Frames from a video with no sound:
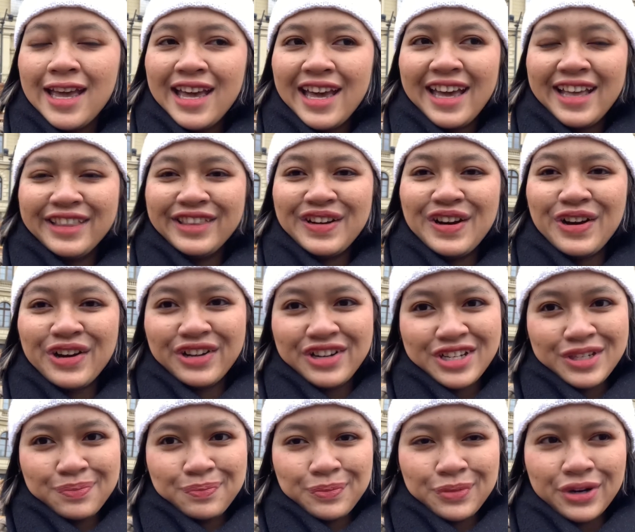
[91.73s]
And the
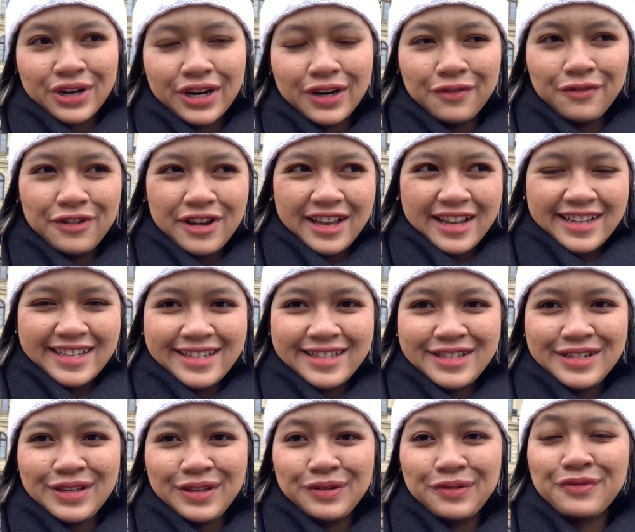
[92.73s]
hardest part was
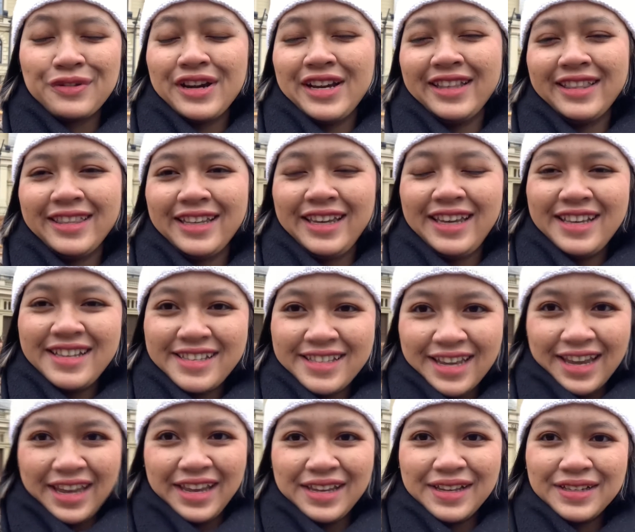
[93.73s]
to write the
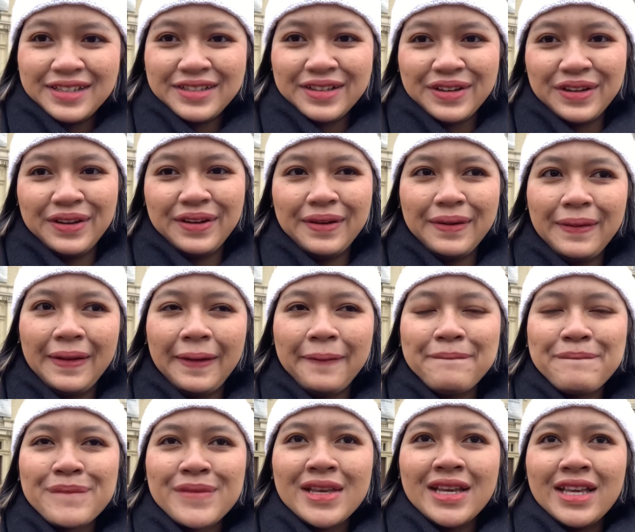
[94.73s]
essay. So like
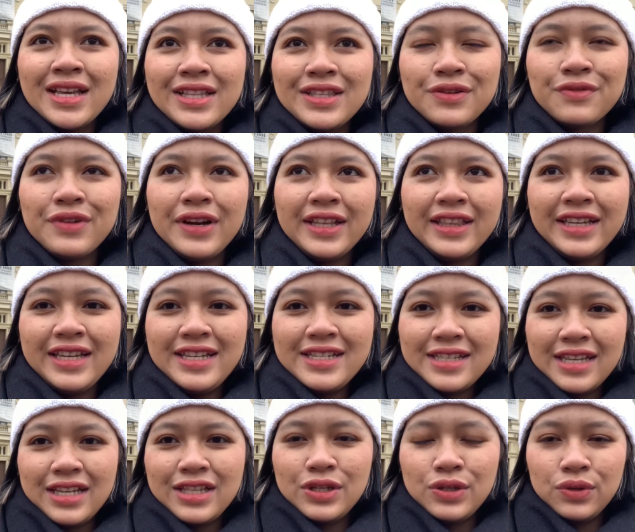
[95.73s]
to write the
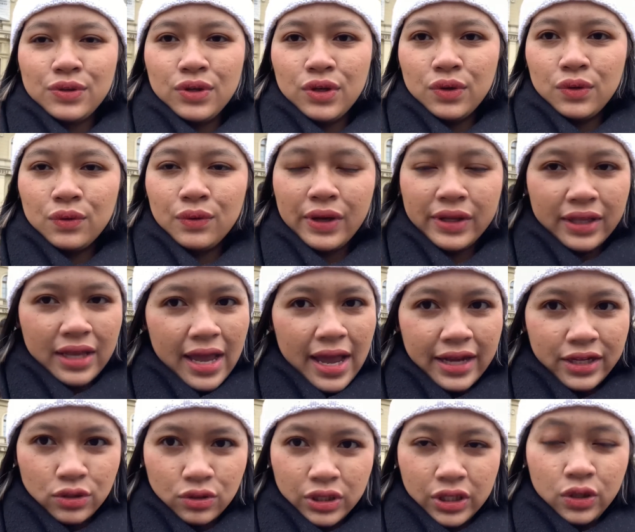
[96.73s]
essay to know what
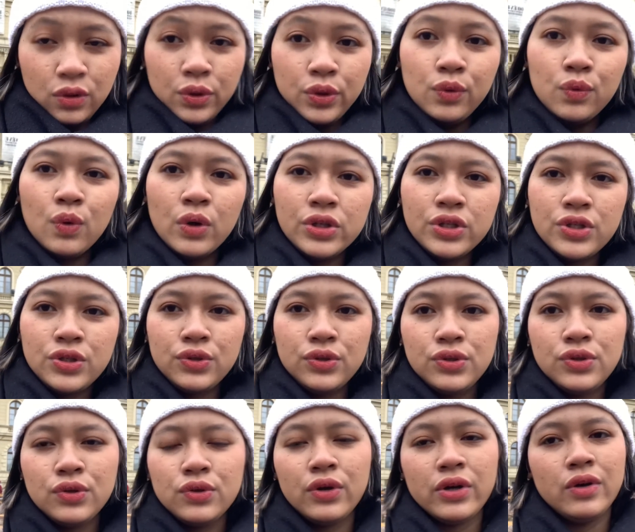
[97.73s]
actually you want to
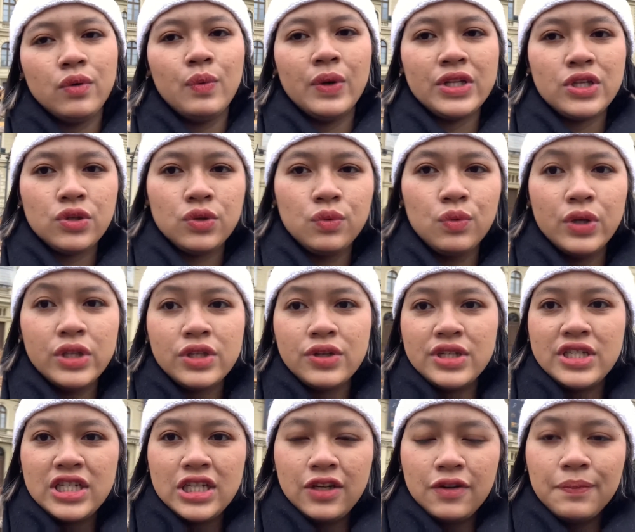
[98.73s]
do or what you want to
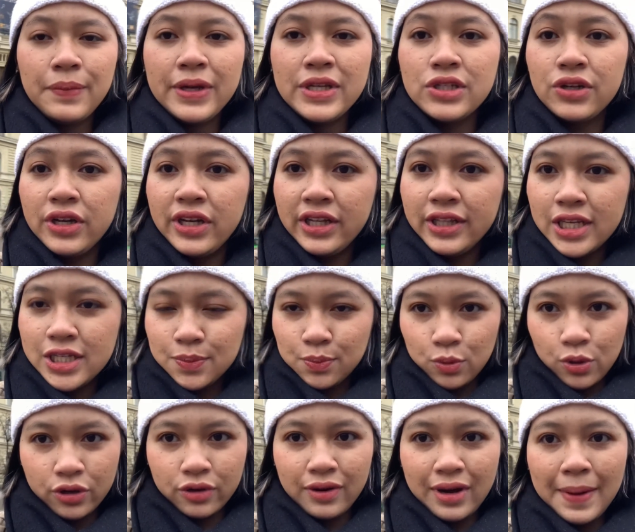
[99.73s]
achieve by joining this
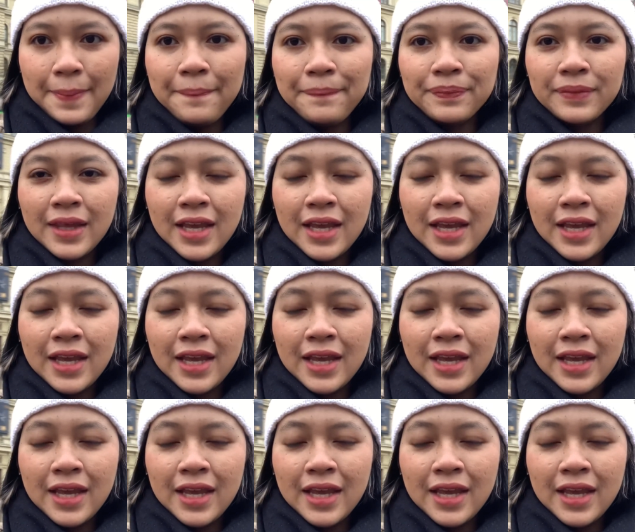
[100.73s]
program.